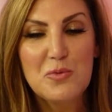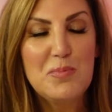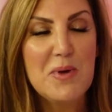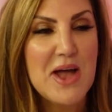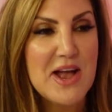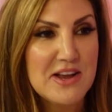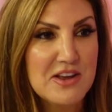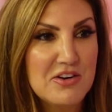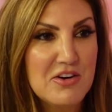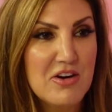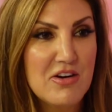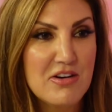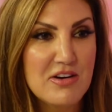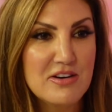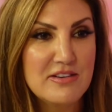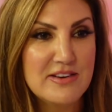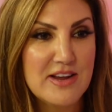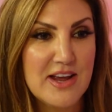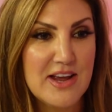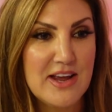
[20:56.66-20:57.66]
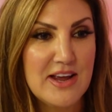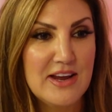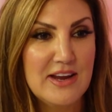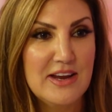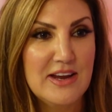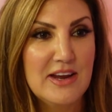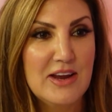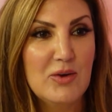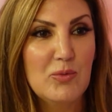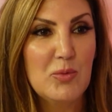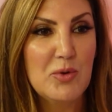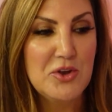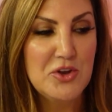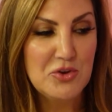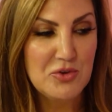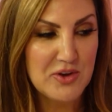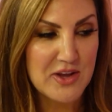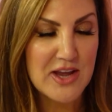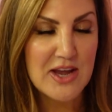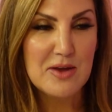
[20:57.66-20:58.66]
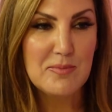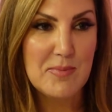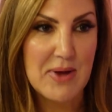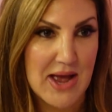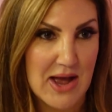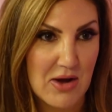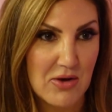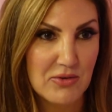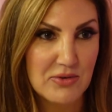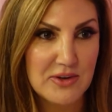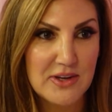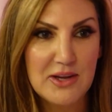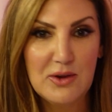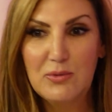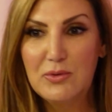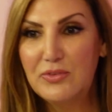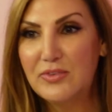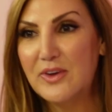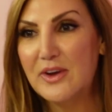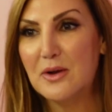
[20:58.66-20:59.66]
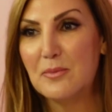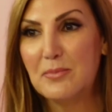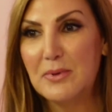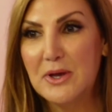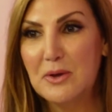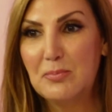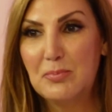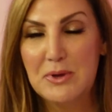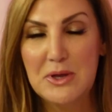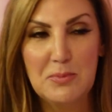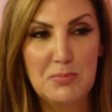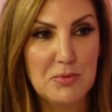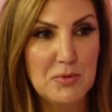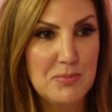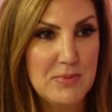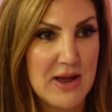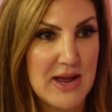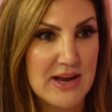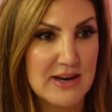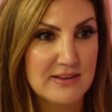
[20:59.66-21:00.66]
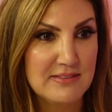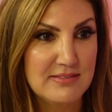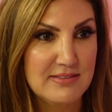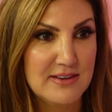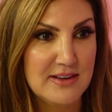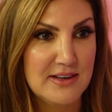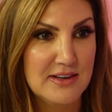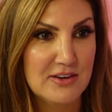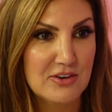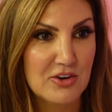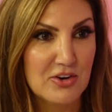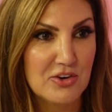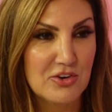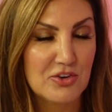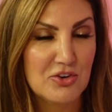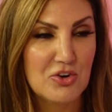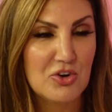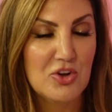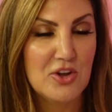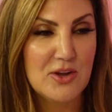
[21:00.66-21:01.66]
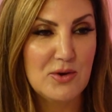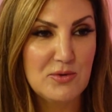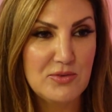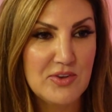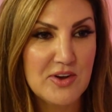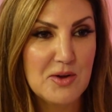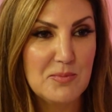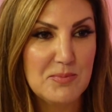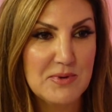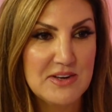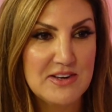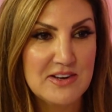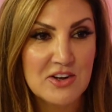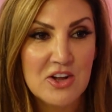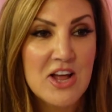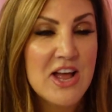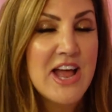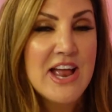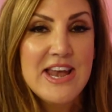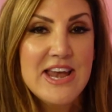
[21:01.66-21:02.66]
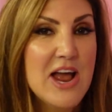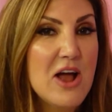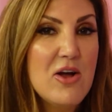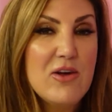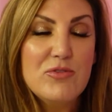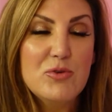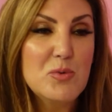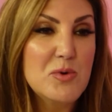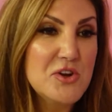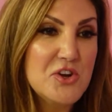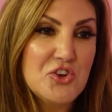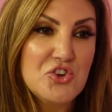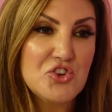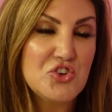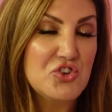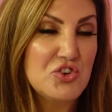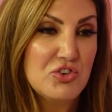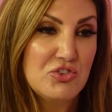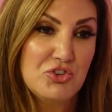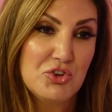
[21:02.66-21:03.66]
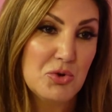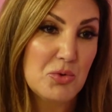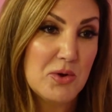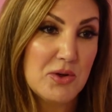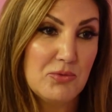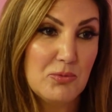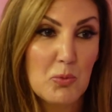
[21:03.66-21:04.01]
back in our day, when you came out, it was like a big People magazine article. It was like a big deal. Now everyone can just do it